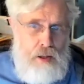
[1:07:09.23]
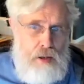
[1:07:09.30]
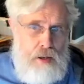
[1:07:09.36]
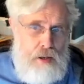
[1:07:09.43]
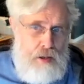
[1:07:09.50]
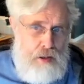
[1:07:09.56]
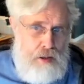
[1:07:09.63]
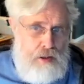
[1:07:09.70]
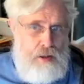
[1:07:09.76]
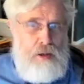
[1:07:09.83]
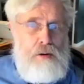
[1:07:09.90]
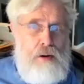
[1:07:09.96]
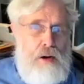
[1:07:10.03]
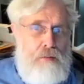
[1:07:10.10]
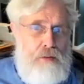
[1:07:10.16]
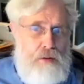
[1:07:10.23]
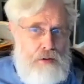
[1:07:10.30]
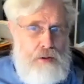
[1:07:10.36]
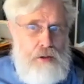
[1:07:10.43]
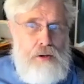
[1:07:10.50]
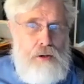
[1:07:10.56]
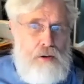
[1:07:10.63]
that year after
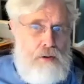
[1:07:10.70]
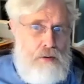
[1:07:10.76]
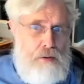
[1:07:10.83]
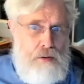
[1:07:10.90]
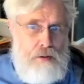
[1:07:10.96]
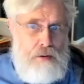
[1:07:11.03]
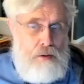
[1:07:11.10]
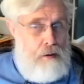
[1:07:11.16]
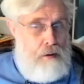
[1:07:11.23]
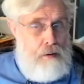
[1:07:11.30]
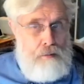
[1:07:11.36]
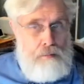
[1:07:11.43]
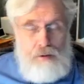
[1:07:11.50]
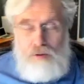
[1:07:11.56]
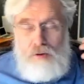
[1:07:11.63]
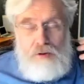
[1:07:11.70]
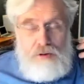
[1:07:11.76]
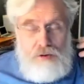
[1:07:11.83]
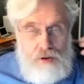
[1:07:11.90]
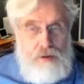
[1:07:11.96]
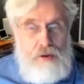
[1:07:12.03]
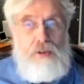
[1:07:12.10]
year, uh, sorry,
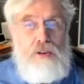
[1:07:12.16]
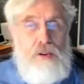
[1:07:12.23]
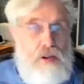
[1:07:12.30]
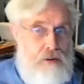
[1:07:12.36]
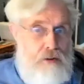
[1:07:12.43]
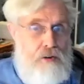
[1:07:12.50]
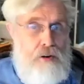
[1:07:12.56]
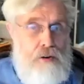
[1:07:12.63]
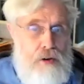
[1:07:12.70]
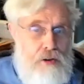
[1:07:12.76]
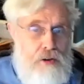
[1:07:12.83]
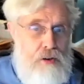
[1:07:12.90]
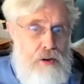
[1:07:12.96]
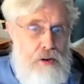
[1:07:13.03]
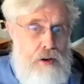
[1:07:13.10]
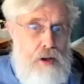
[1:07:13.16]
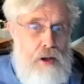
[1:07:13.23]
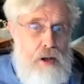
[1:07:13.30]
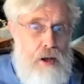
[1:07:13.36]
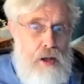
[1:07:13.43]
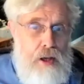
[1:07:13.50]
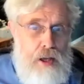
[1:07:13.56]
generation after generation,
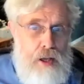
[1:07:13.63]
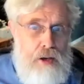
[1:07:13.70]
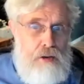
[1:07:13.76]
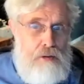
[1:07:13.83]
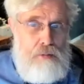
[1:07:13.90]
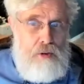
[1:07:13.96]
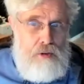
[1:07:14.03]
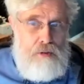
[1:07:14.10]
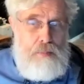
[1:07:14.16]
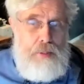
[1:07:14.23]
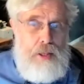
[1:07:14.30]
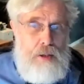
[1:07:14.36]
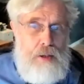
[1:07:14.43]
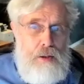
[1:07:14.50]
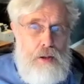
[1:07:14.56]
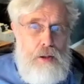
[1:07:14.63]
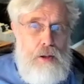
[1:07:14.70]
it is transmitted